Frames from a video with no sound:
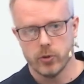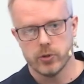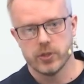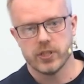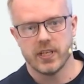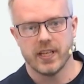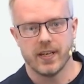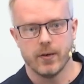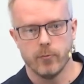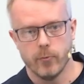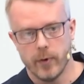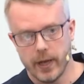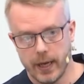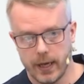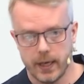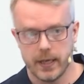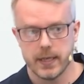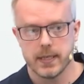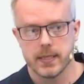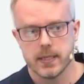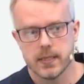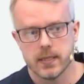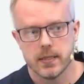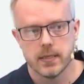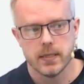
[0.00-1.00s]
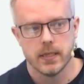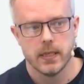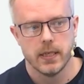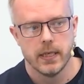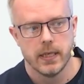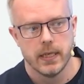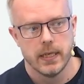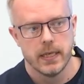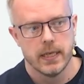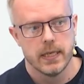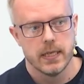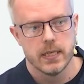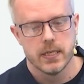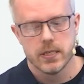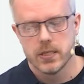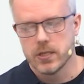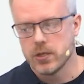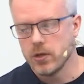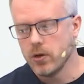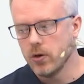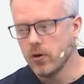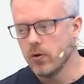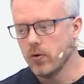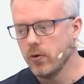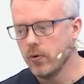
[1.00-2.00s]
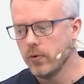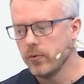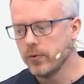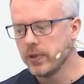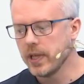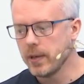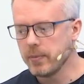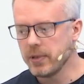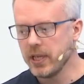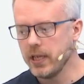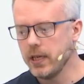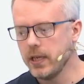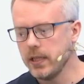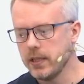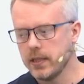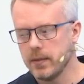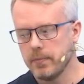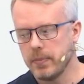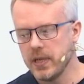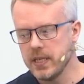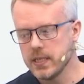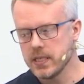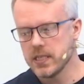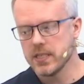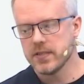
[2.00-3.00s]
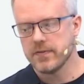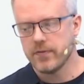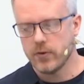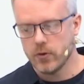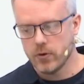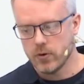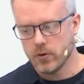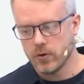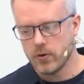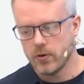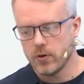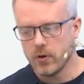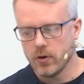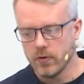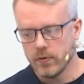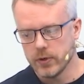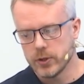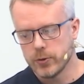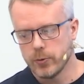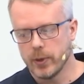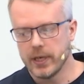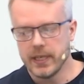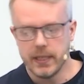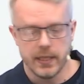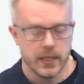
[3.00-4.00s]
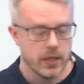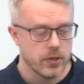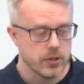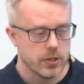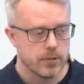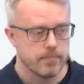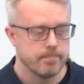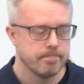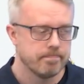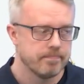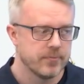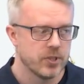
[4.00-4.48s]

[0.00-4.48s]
and wellness. So they've been in the business for over 20 years.